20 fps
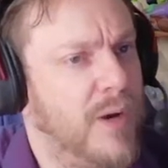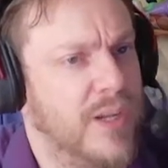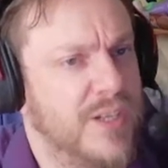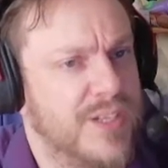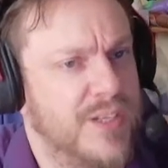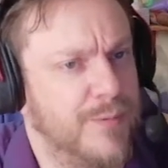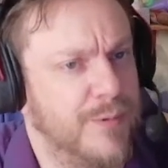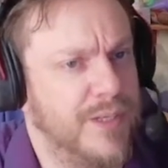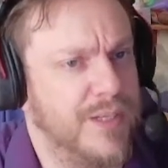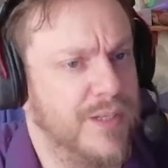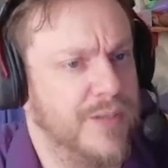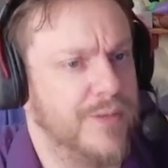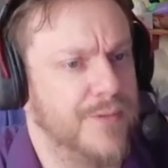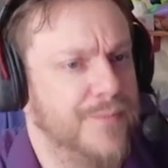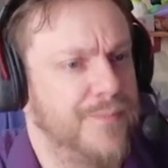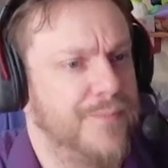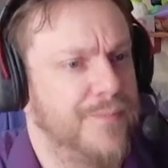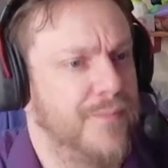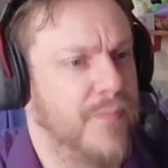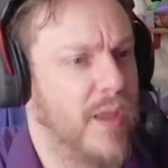else did we do?
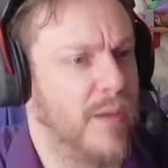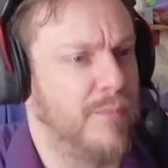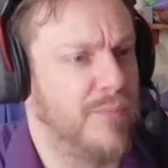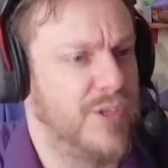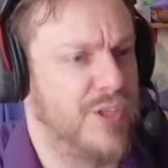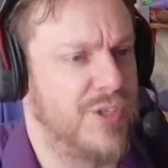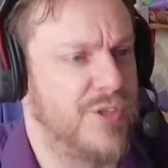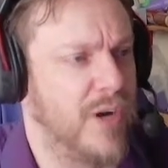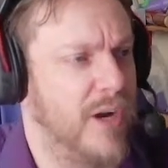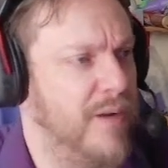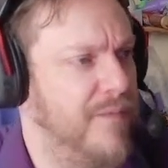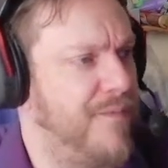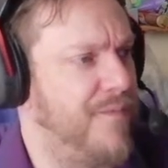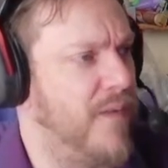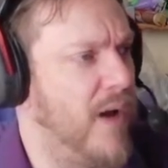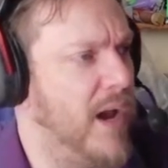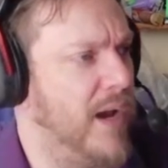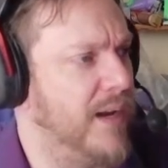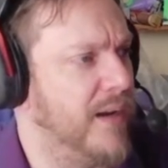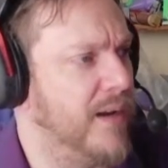I'm just trying to
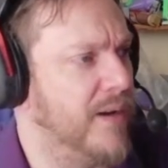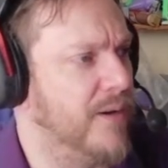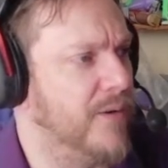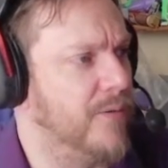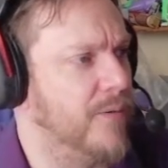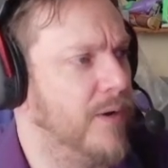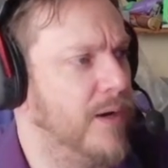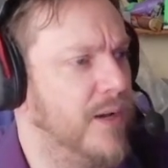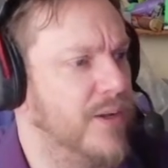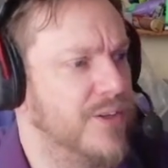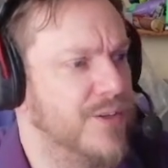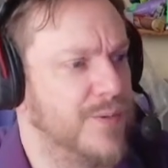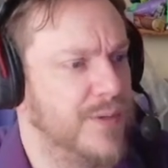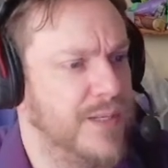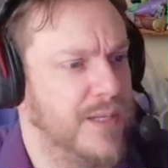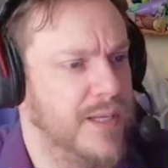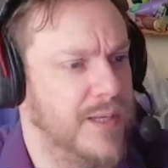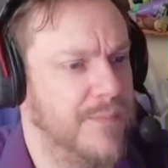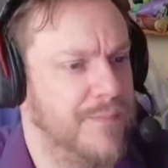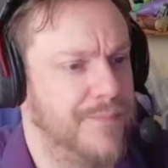find out what else we
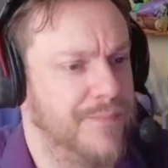did.